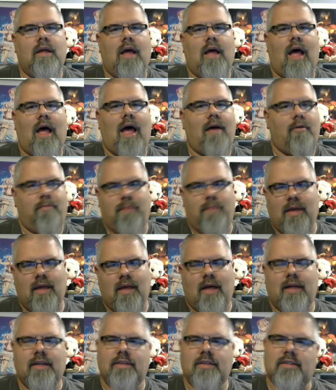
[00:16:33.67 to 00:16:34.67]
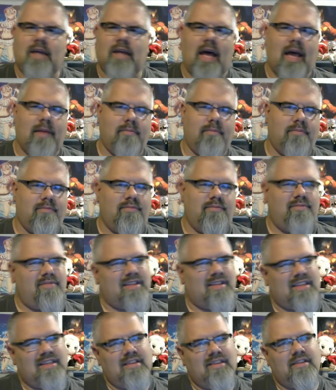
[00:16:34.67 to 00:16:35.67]
I'll be honest, I'm
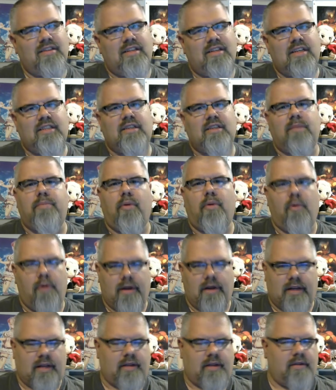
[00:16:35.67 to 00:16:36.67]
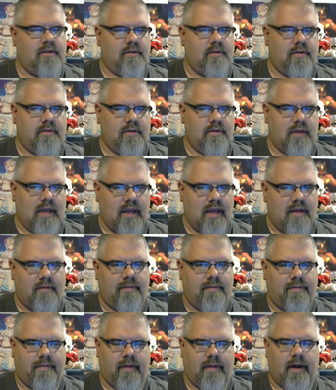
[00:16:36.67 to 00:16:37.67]
disappointed in
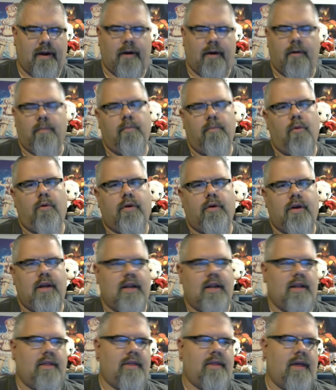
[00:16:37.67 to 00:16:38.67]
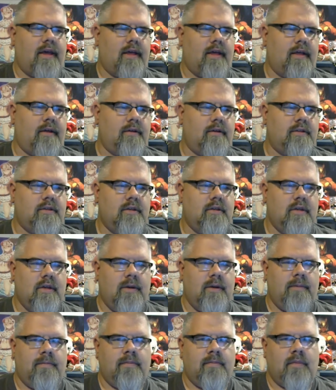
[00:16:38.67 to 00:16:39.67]
Flare more than anything else.
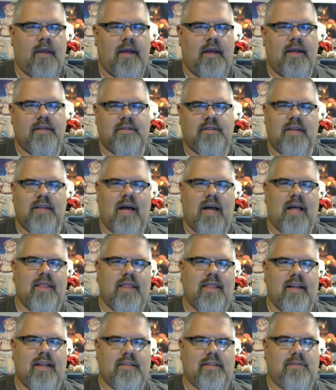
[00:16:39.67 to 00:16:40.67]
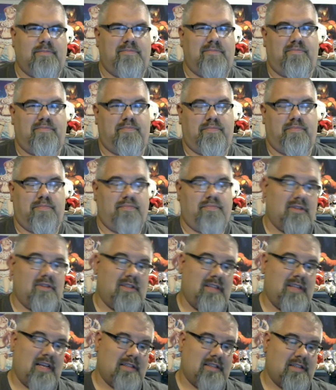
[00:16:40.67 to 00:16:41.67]
It's not that it's
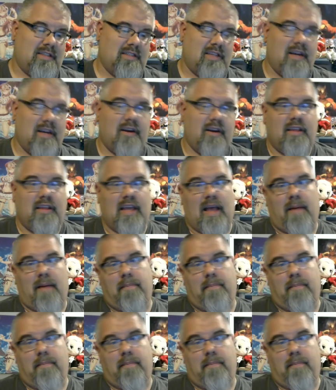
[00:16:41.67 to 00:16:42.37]
necessarily a